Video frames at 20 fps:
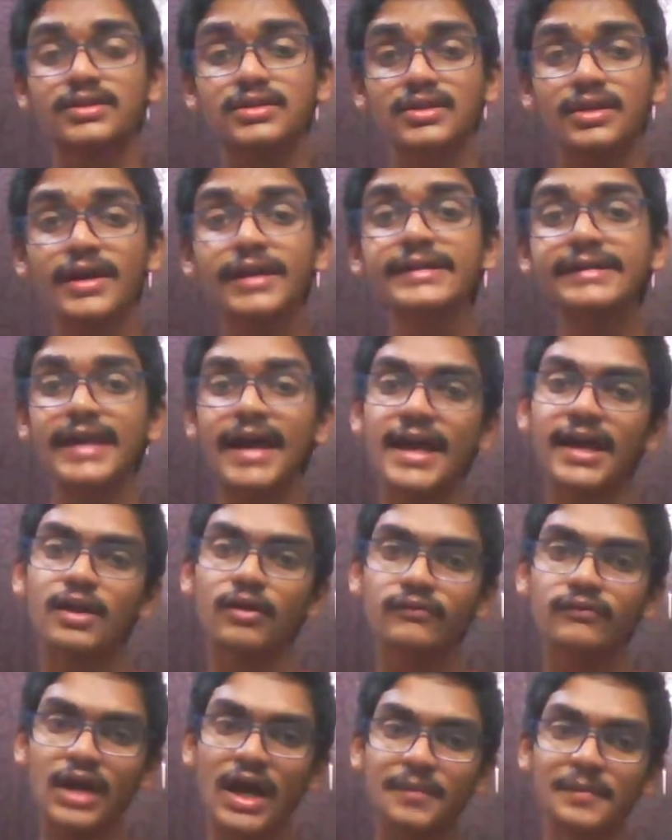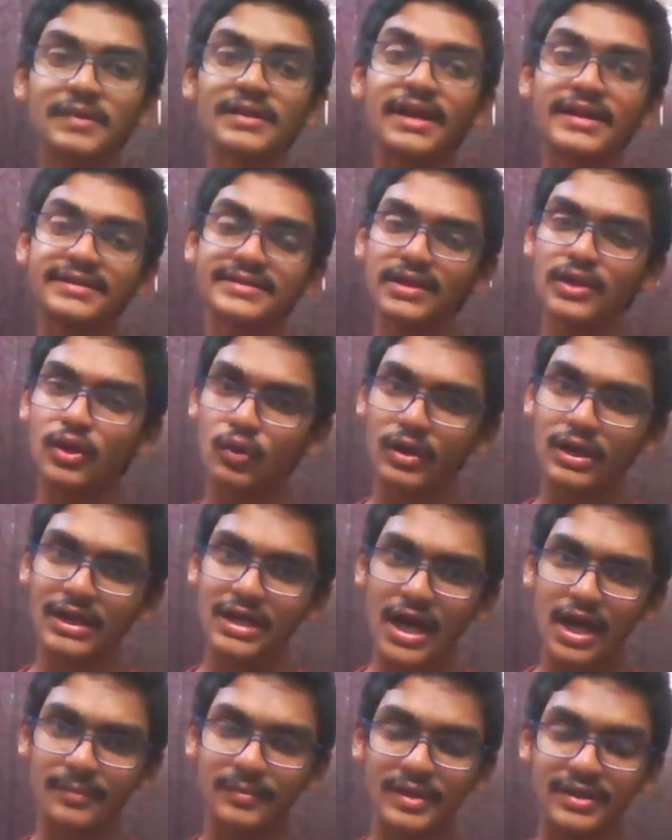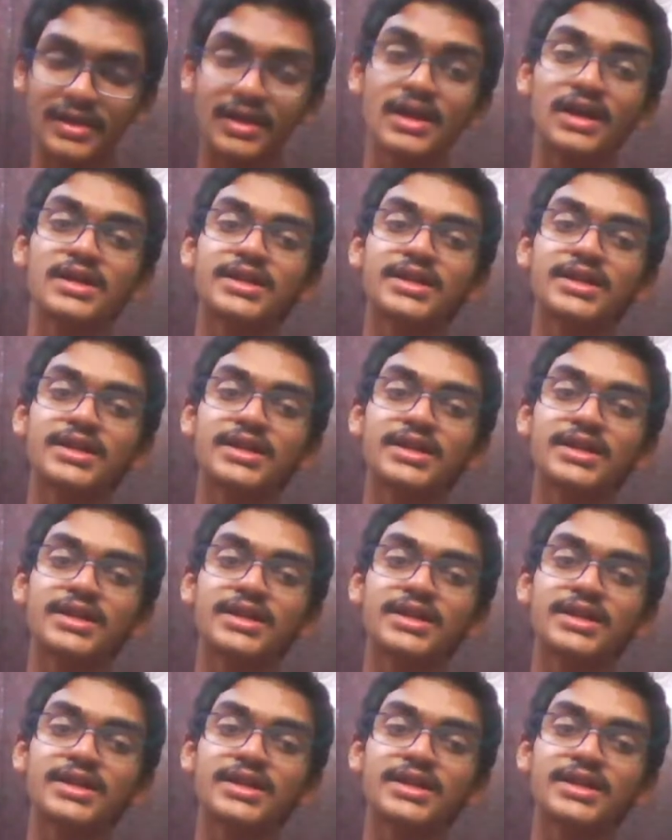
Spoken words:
of government, that is the local government.